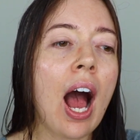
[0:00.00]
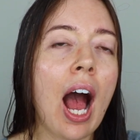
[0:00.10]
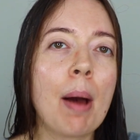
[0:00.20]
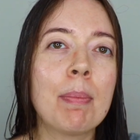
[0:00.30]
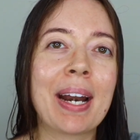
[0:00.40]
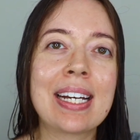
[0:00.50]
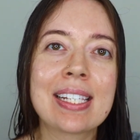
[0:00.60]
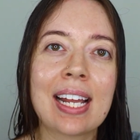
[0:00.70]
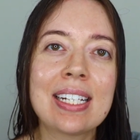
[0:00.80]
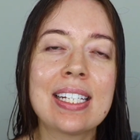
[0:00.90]
But I
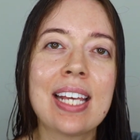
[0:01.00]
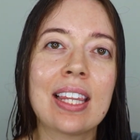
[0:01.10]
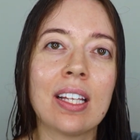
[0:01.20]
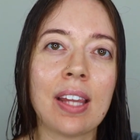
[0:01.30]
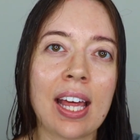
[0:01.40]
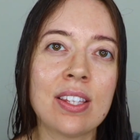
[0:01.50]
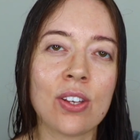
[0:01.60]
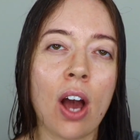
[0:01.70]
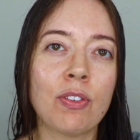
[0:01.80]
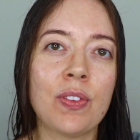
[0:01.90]
decided to take the lens
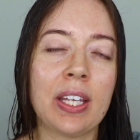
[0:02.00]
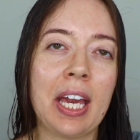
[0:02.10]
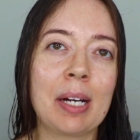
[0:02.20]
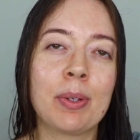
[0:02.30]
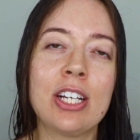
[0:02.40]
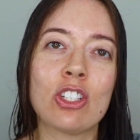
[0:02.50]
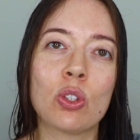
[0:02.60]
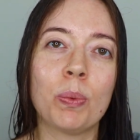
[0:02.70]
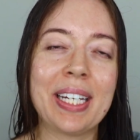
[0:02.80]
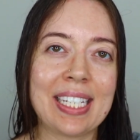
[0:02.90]
off of the camera and
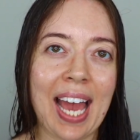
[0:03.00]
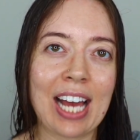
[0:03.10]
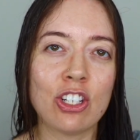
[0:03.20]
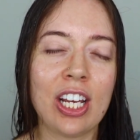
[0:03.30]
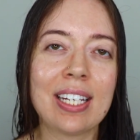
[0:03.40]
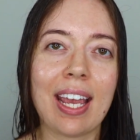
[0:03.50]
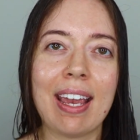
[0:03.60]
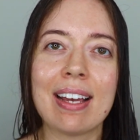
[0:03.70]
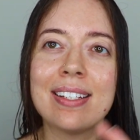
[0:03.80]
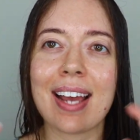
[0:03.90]
just reattach it,
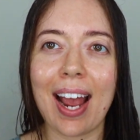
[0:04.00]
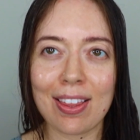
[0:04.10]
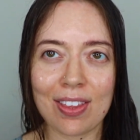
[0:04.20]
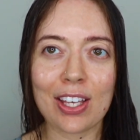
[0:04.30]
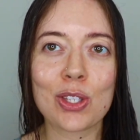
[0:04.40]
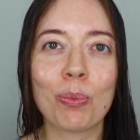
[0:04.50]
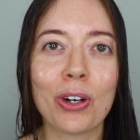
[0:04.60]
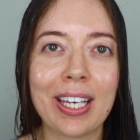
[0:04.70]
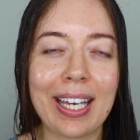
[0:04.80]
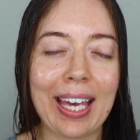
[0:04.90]
and I think it's
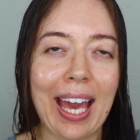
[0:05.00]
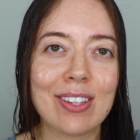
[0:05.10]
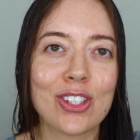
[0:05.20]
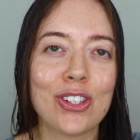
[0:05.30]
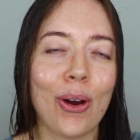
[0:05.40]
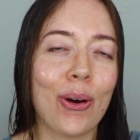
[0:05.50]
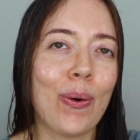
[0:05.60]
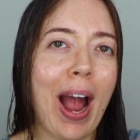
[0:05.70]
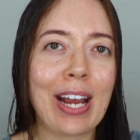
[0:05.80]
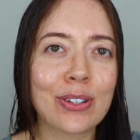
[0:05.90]
working again.
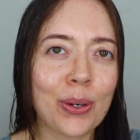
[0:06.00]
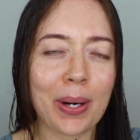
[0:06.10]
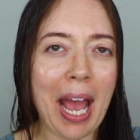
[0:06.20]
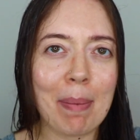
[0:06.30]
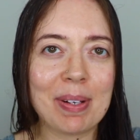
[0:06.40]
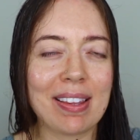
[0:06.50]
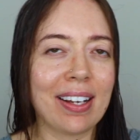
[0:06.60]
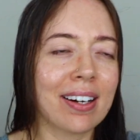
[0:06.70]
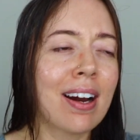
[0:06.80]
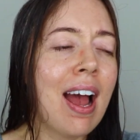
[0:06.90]
So I don't know what happened
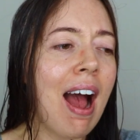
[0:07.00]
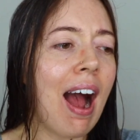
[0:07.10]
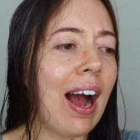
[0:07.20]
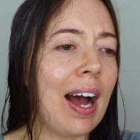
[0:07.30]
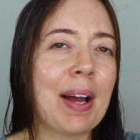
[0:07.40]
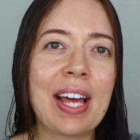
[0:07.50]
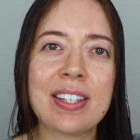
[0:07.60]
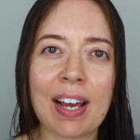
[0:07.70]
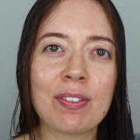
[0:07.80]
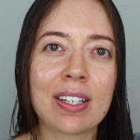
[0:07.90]
there. I
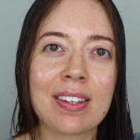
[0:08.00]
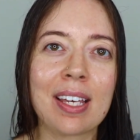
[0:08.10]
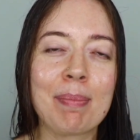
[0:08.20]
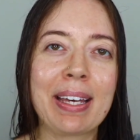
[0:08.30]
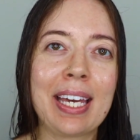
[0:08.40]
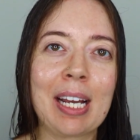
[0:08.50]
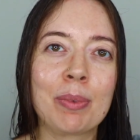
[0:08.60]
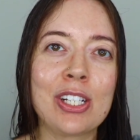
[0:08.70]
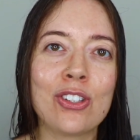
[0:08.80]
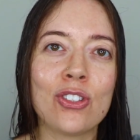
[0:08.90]
definitely think my
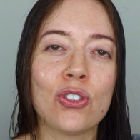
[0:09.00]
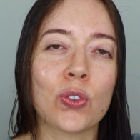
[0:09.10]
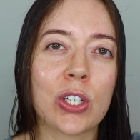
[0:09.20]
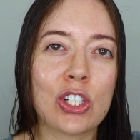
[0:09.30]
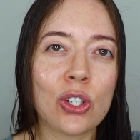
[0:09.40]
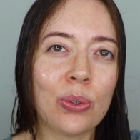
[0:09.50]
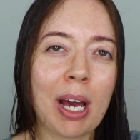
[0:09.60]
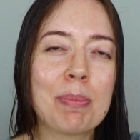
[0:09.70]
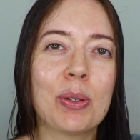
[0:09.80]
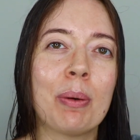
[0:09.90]
camera is due for a
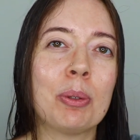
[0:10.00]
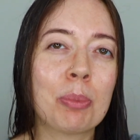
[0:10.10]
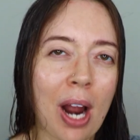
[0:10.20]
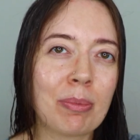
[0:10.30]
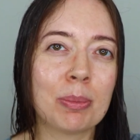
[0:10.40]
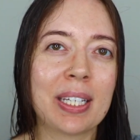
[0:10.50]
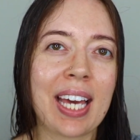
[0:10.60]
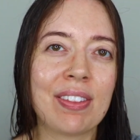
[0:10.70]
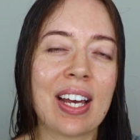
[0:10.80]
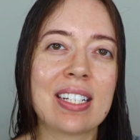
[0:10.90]
tune-up, so I will probably
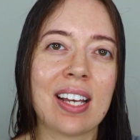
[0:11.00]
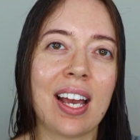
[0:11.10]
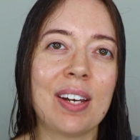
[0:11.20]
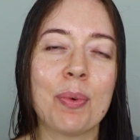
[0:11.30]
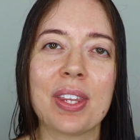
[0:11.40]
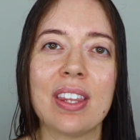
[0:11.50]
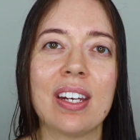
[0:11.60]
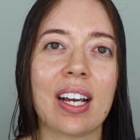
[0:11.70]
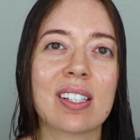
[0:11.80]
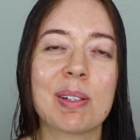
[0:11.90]
get that done within the
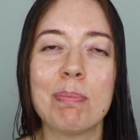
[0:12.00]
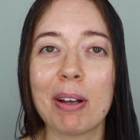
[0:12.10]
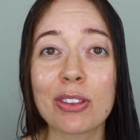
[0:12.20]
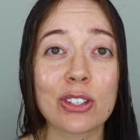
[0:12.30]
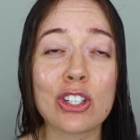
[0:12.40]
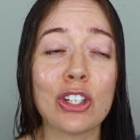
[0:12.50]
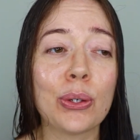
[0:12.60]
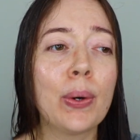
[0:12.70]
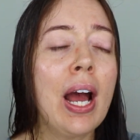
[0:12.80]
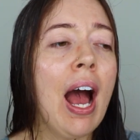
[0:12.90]
next month or two.